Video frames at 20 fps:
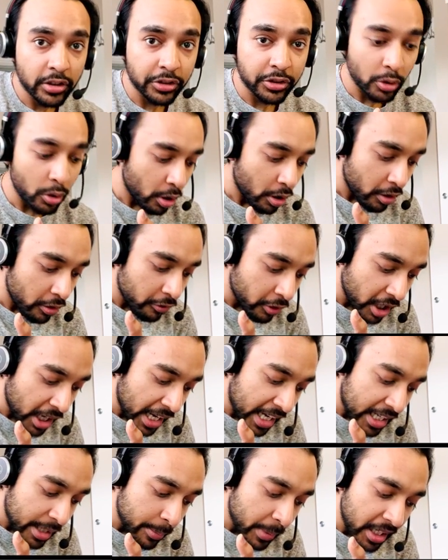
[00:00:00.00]
So for
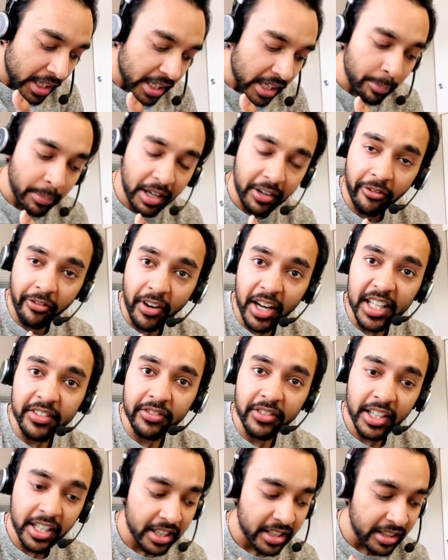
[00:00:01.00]
element number
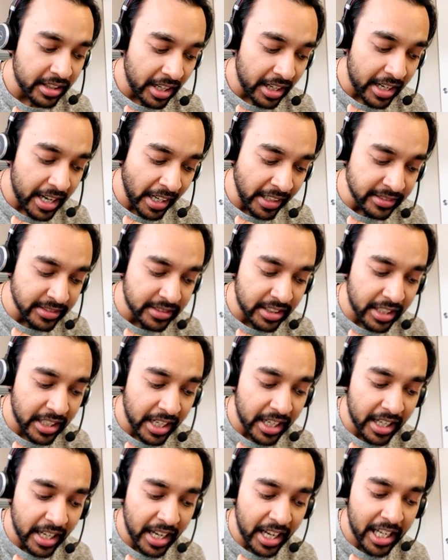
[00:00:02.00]
5, the next
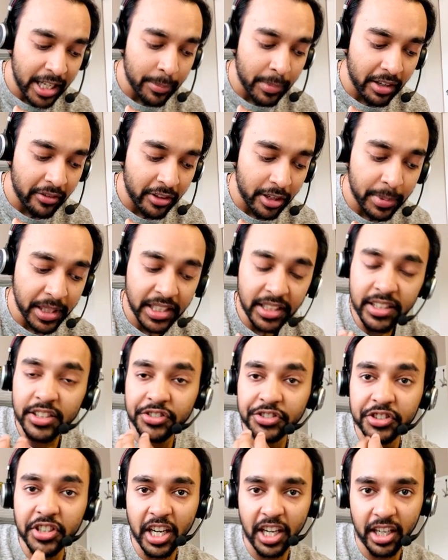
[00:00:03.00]
greater element will be
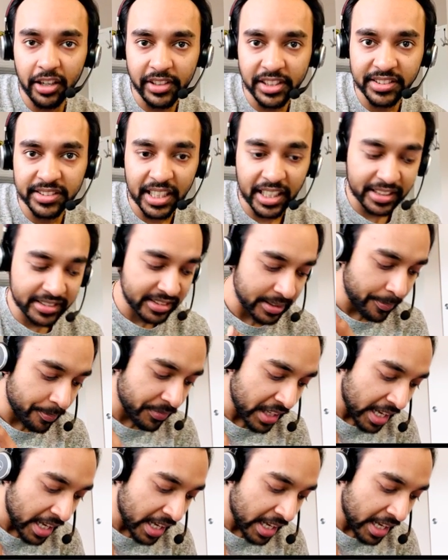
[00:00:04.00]
straight away 6.